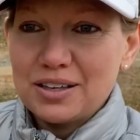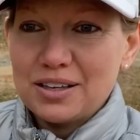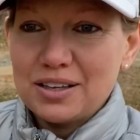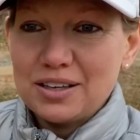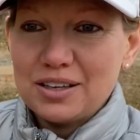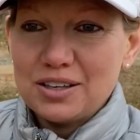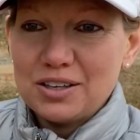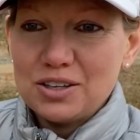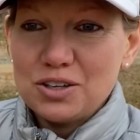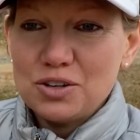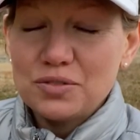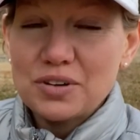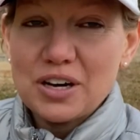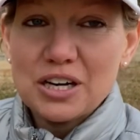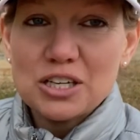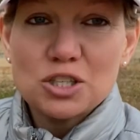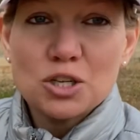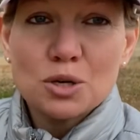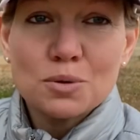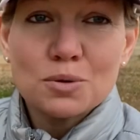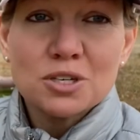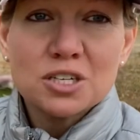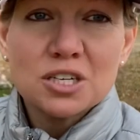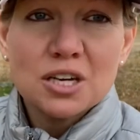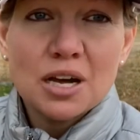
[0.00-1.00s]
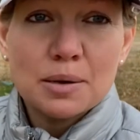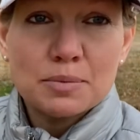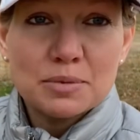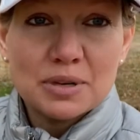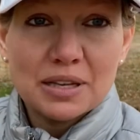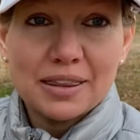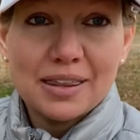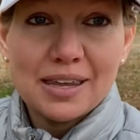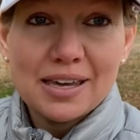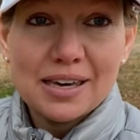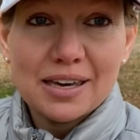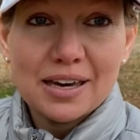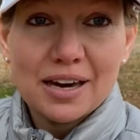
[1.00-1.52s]
you've got so much time to
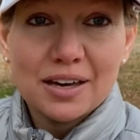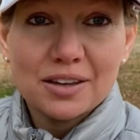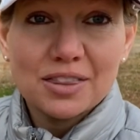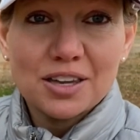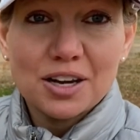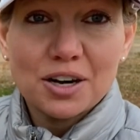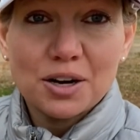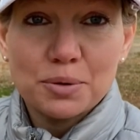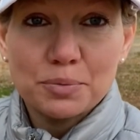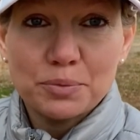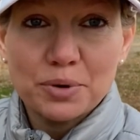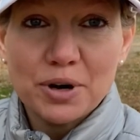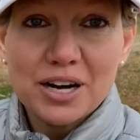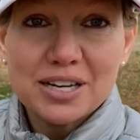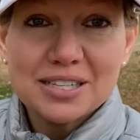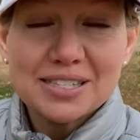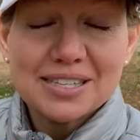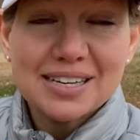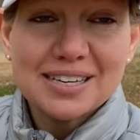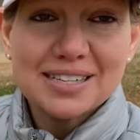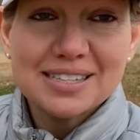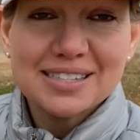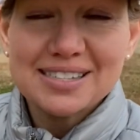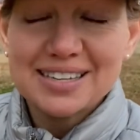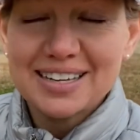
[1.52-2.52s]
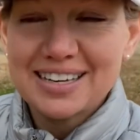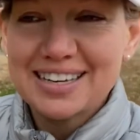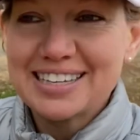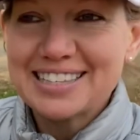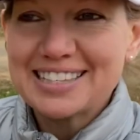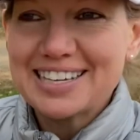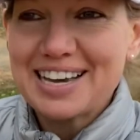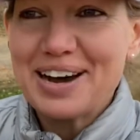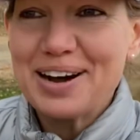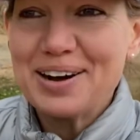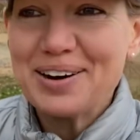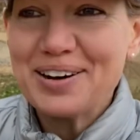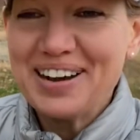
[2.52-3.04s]
think out there and process,
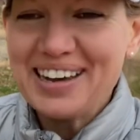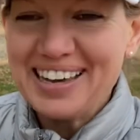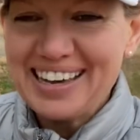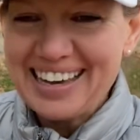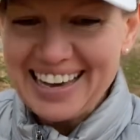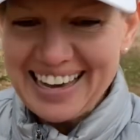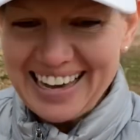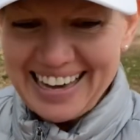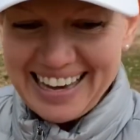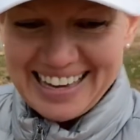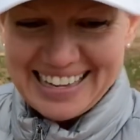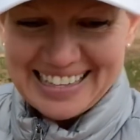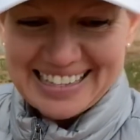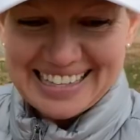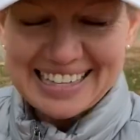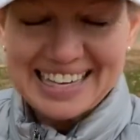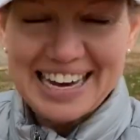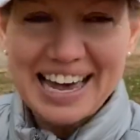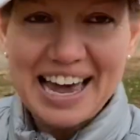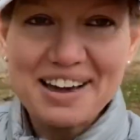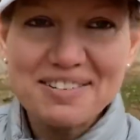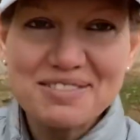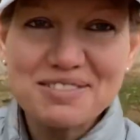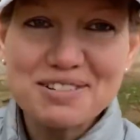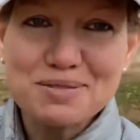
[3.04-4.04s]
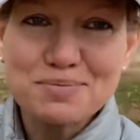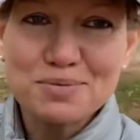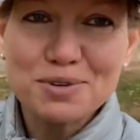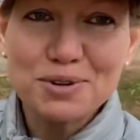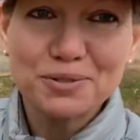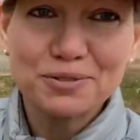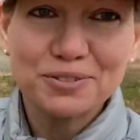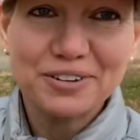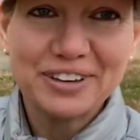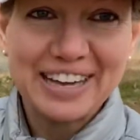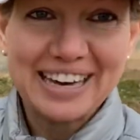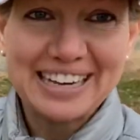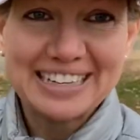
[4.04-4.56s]
so it's inevitable
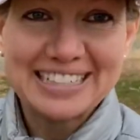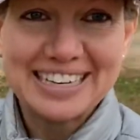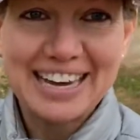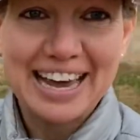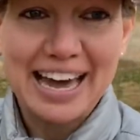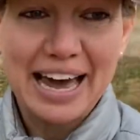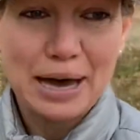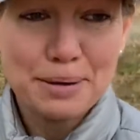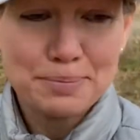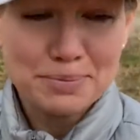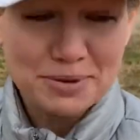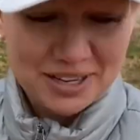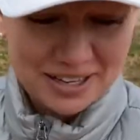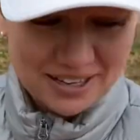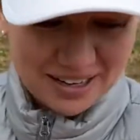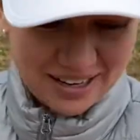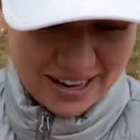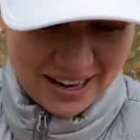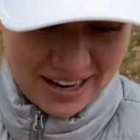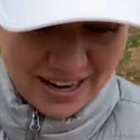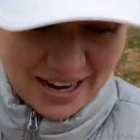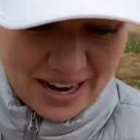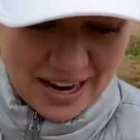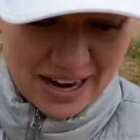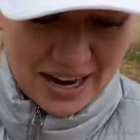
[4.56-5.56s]
for that to happen.